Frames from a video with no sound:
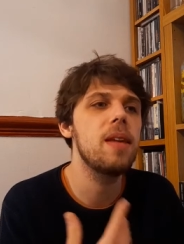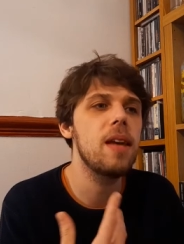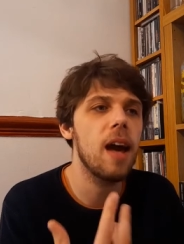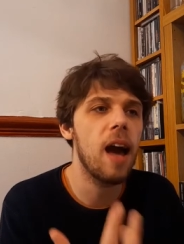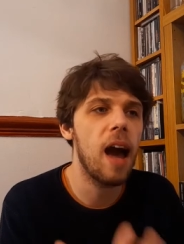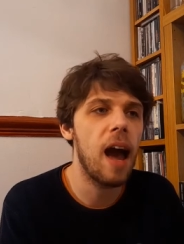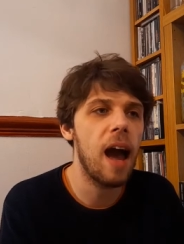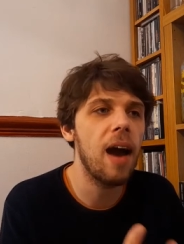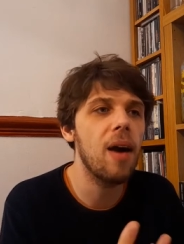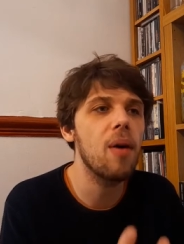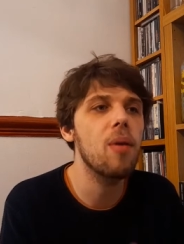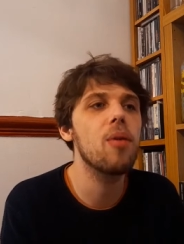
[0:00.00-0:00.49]

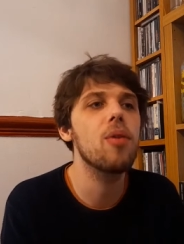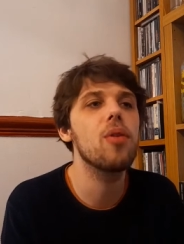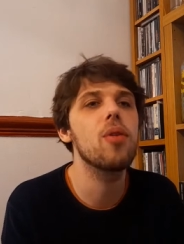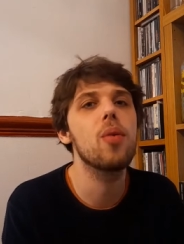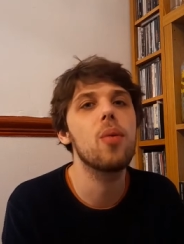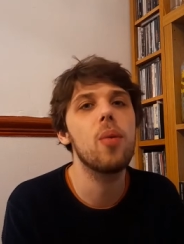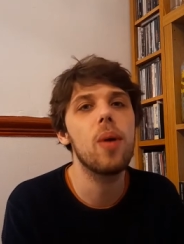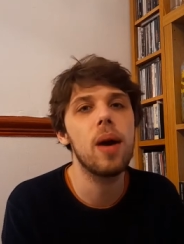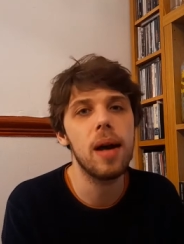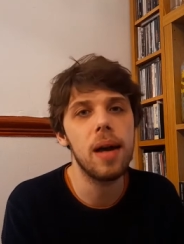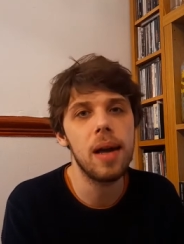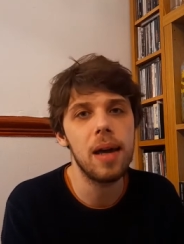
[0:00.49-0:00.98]
how the
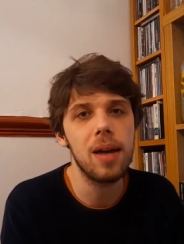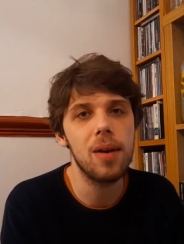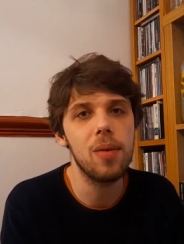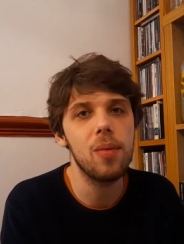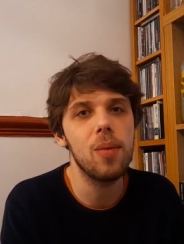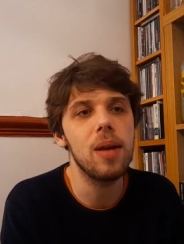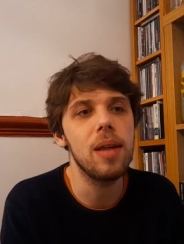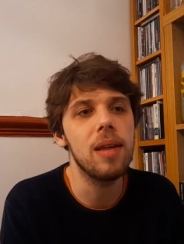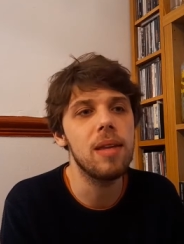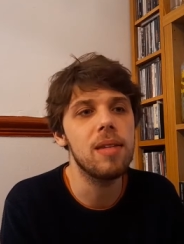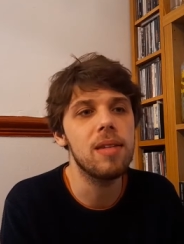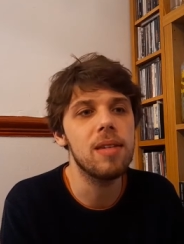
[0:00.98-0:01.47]
way
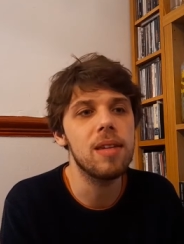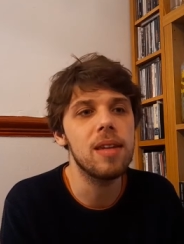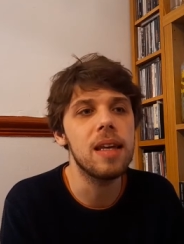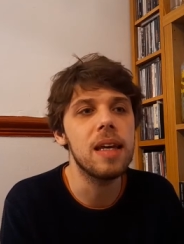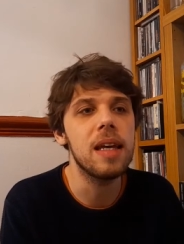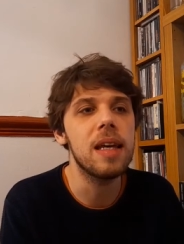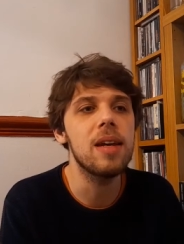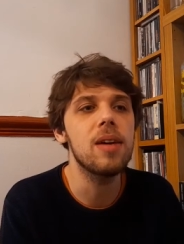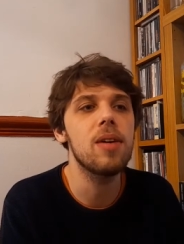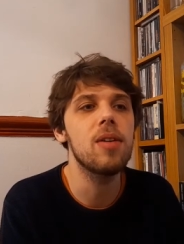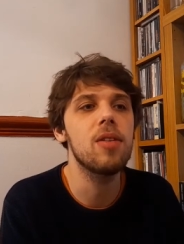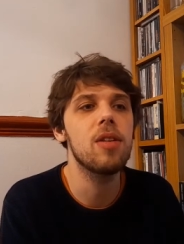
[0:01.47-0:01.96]
we
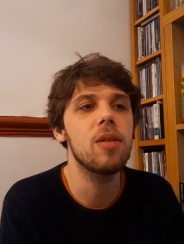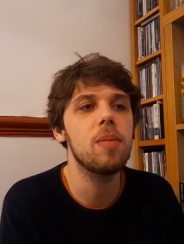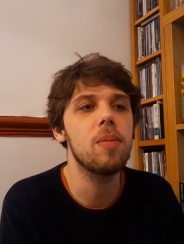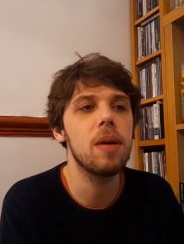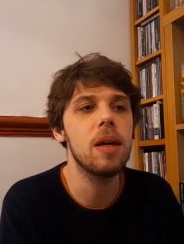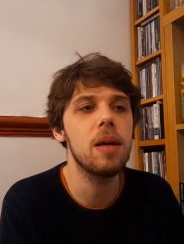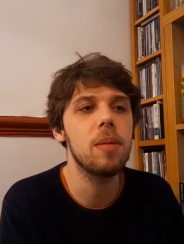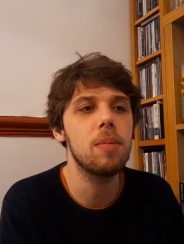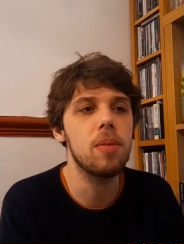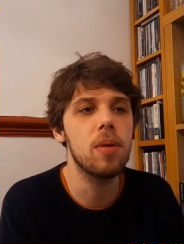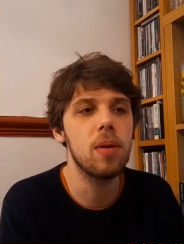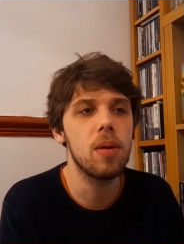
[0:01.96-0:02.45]
see other
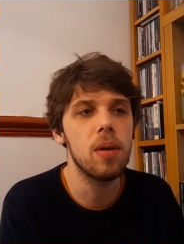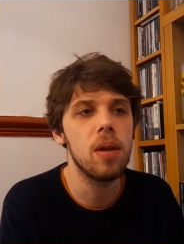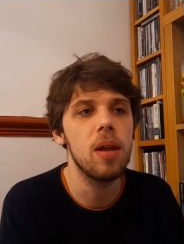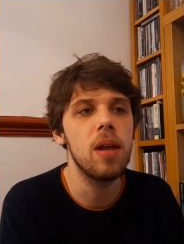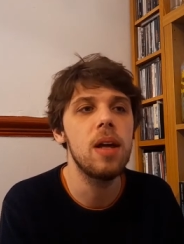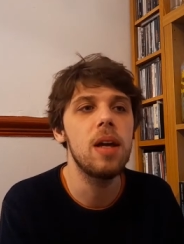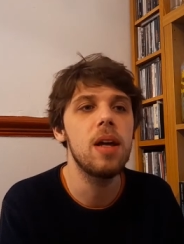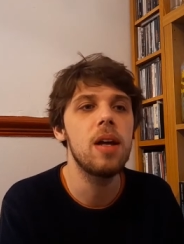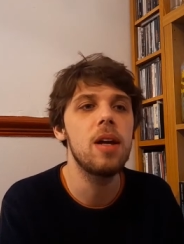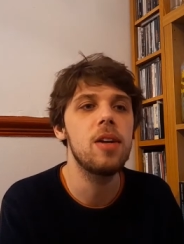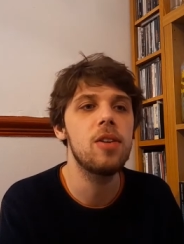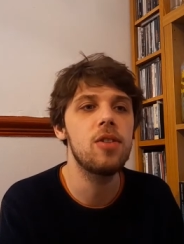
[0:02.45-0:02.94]
people
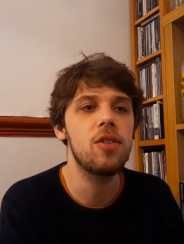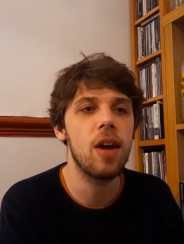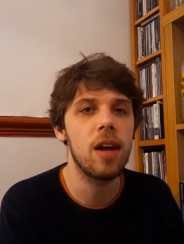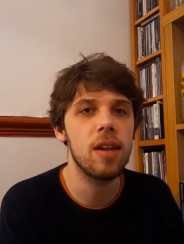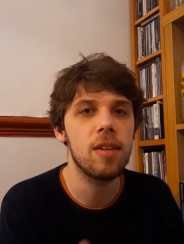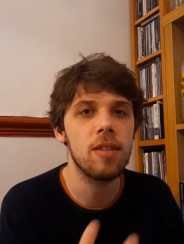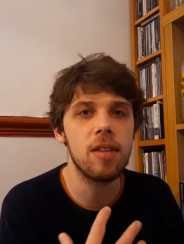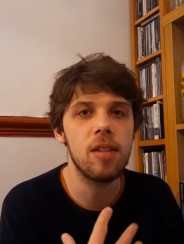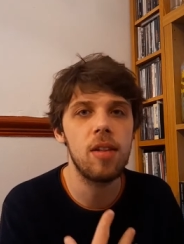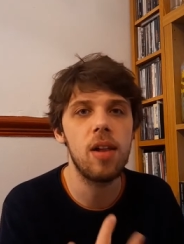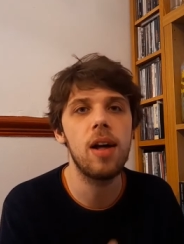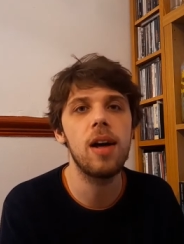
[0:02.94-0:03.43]

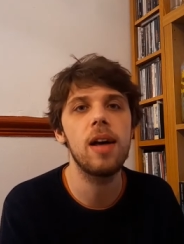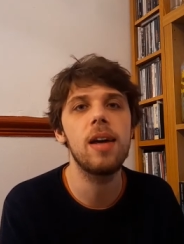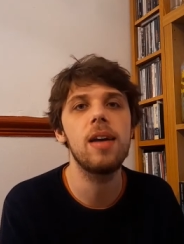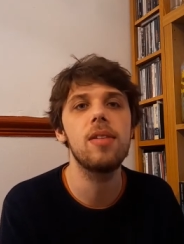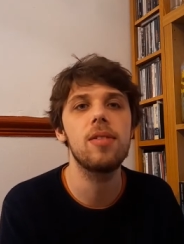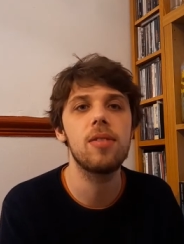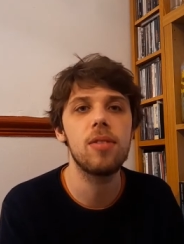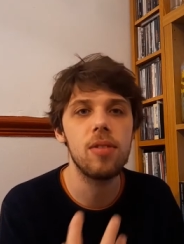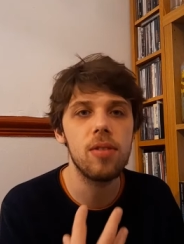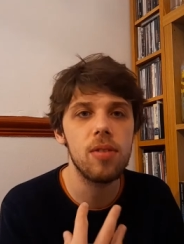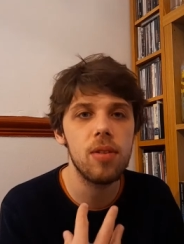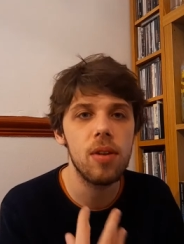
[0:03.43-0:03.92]
sheds
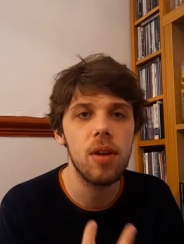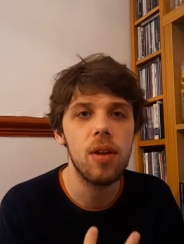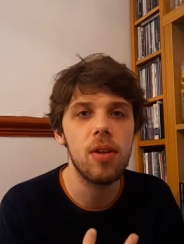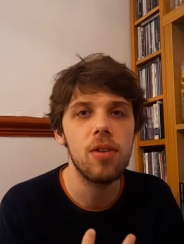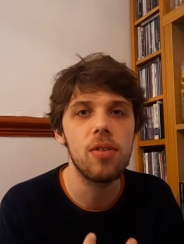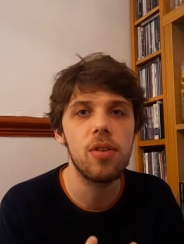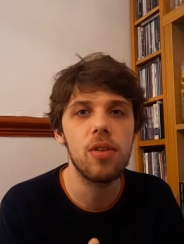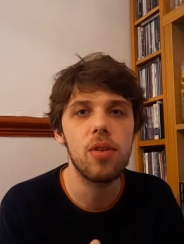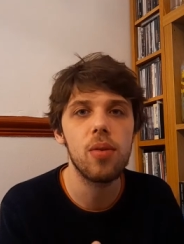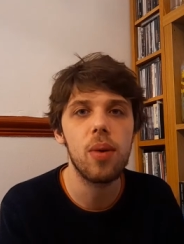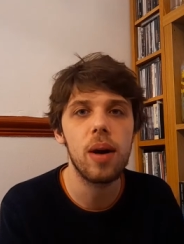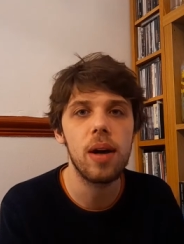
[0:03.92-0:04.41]
light
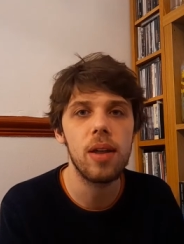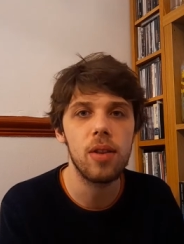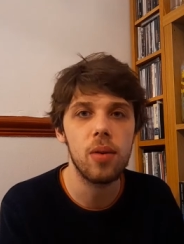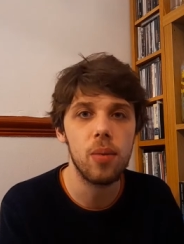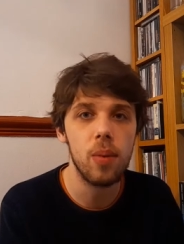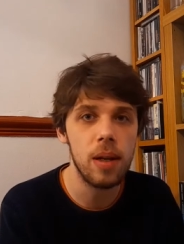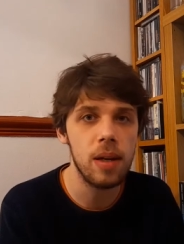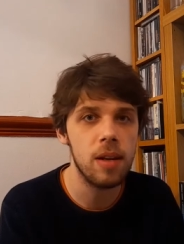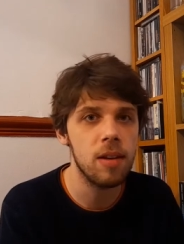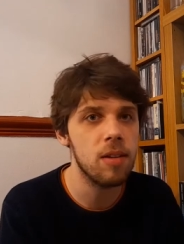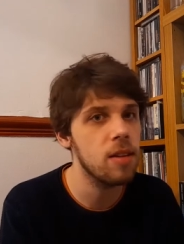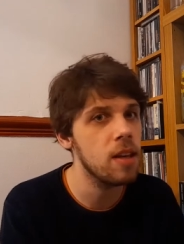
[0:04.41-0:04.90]
to the way that
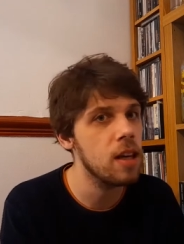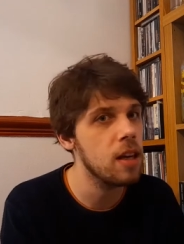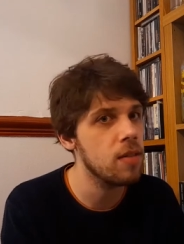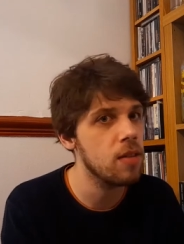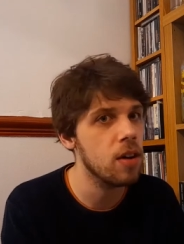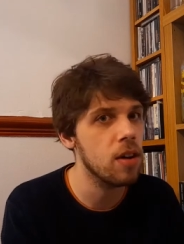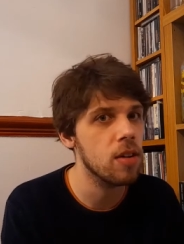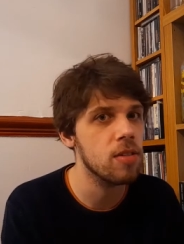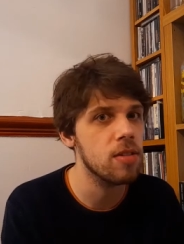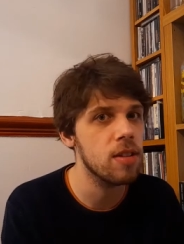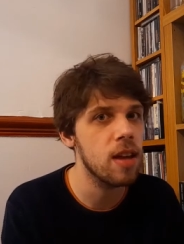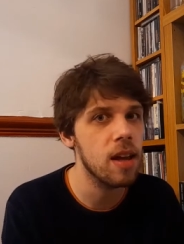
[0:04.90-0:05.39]
we deceive
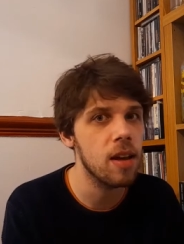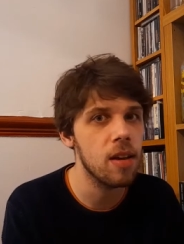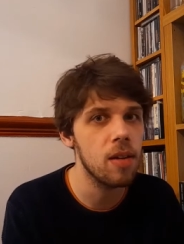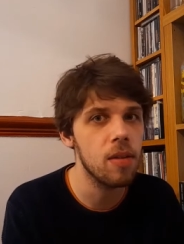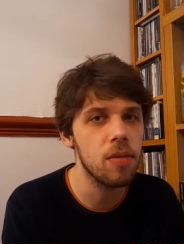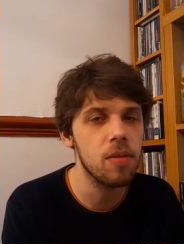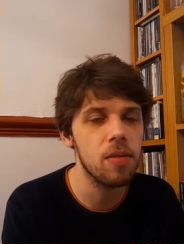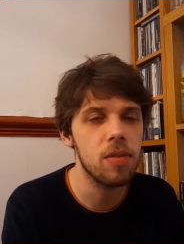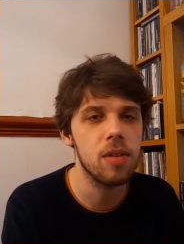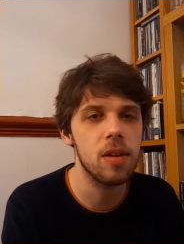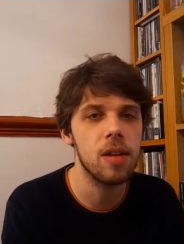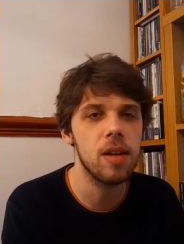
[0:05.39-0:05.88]
ourselves,